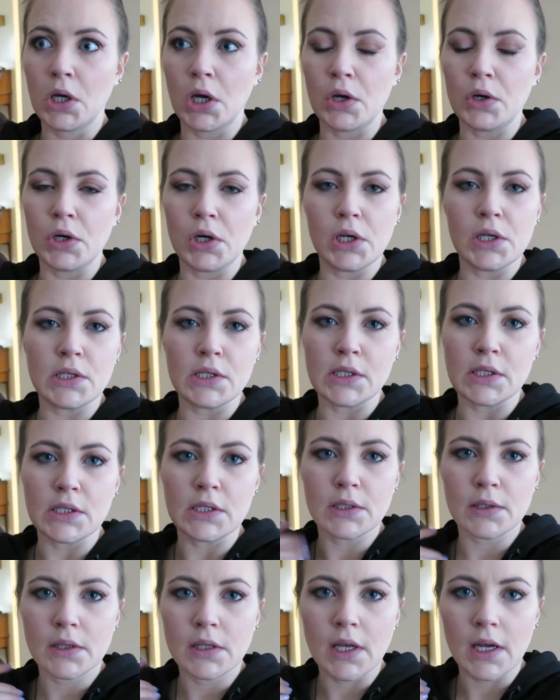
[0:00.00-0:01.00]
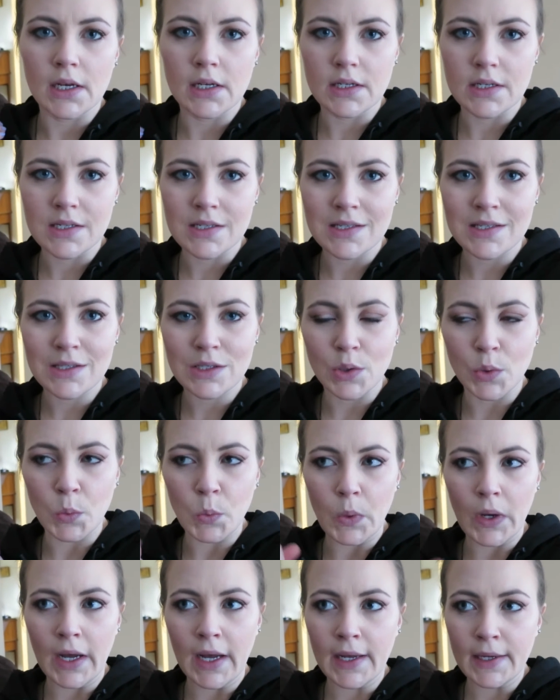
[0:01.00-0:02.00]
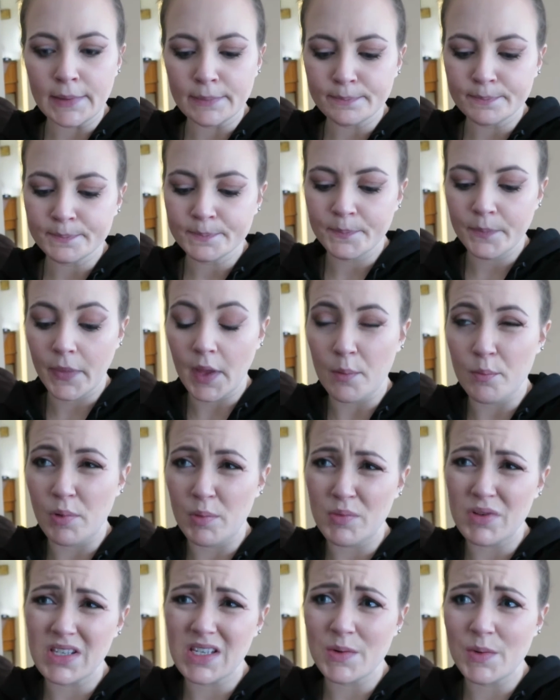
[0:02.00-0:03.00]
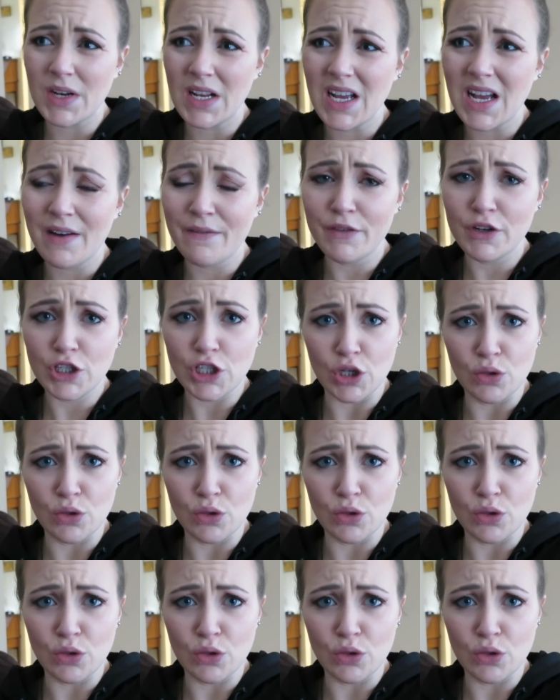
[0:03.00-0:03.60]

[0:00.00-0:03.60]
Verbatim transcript: crazy. That is why. Let me see what I got for